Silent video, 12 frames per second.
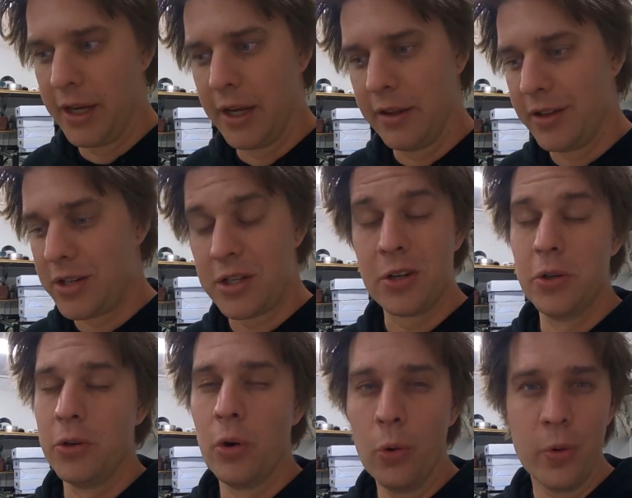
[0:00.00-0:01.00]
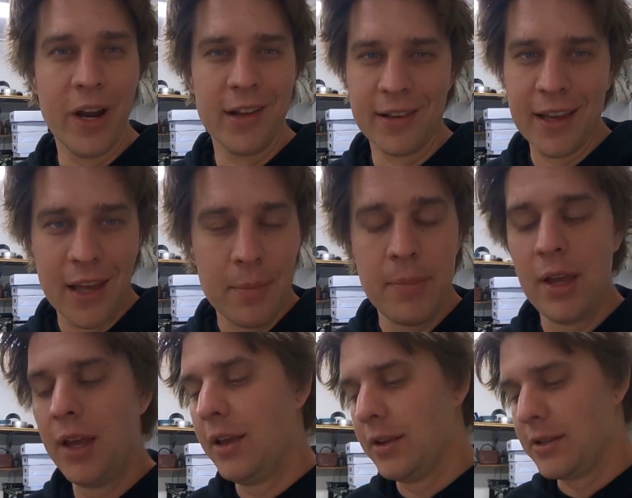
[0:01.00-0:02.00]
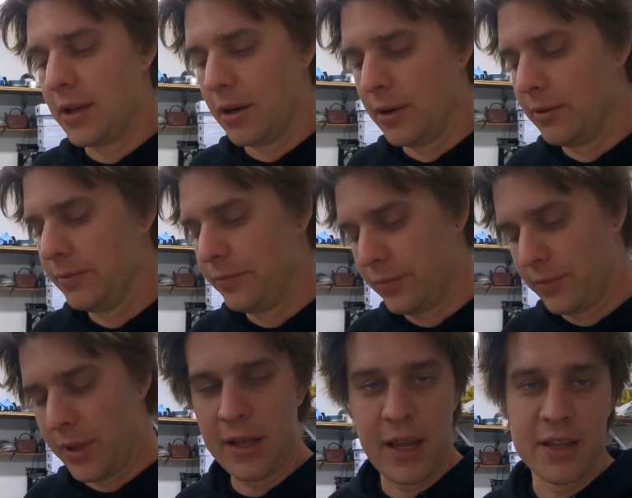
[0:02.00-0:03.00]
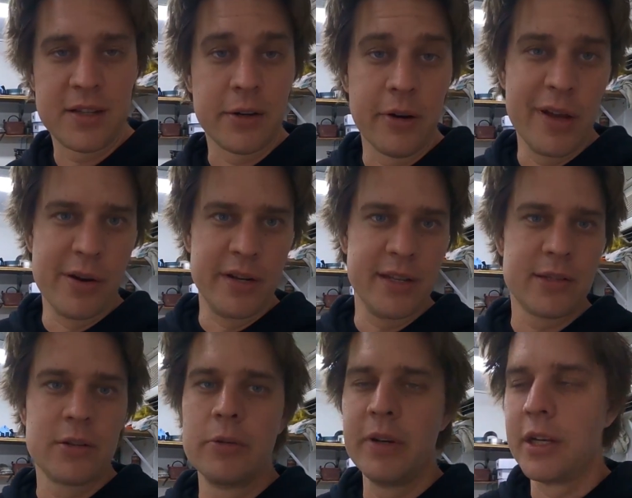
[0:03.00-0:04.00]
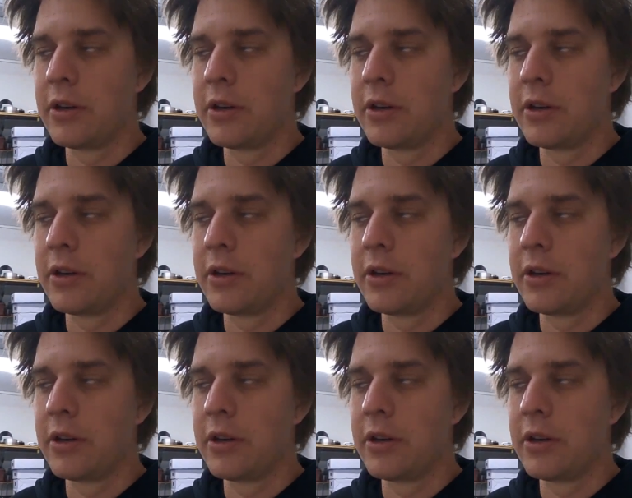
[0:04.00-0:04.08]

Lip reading: They're just a good all-round cam. So it gets degreed on install.